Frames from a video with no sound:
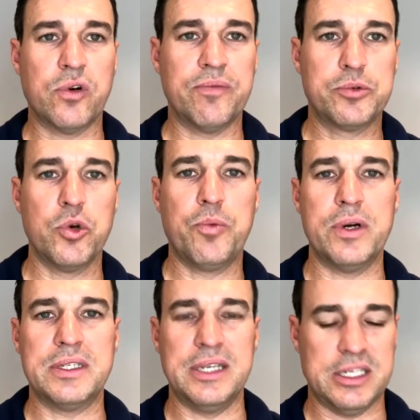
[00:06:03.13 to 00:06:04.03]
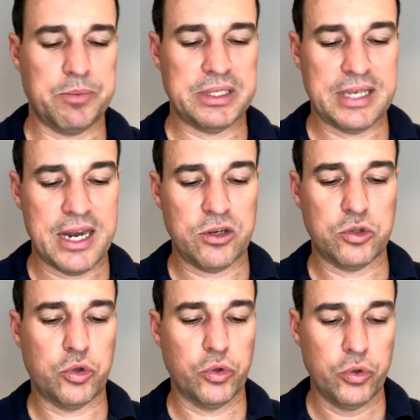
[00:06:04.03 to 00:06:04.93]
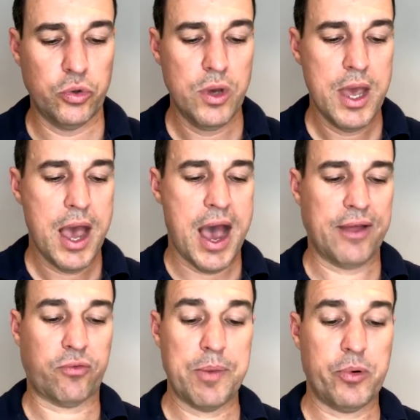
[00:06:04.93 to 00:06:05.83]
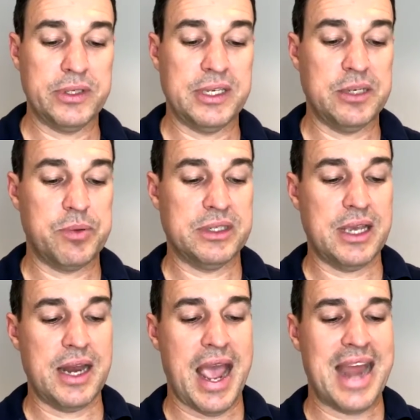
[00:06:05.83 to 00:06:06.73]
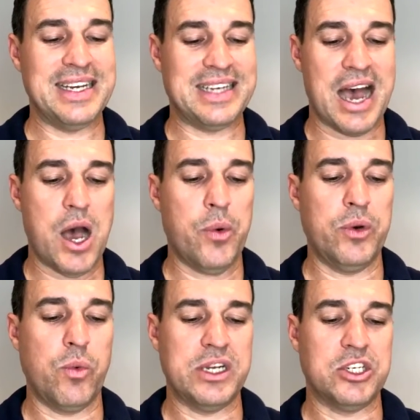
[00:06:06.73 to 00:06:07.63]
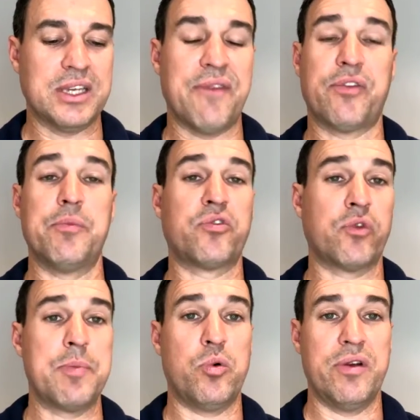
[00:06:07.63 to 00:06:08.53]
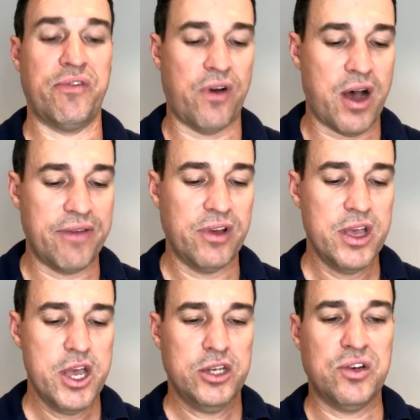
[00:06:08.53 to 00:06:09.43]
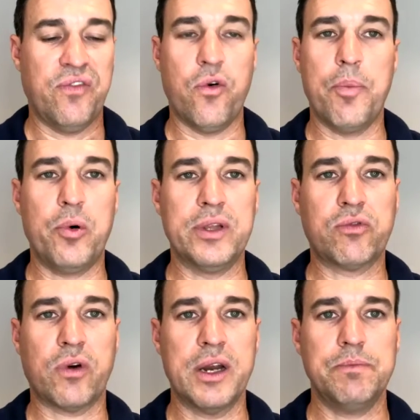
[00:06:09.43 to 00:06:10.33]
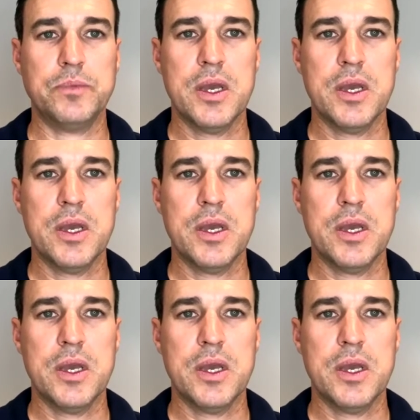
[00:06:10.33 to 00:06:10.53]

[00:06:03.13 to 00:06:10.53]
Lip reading: from 2.6% to 3.6%, and Darwin, which is up from 3.5% to 4.3%.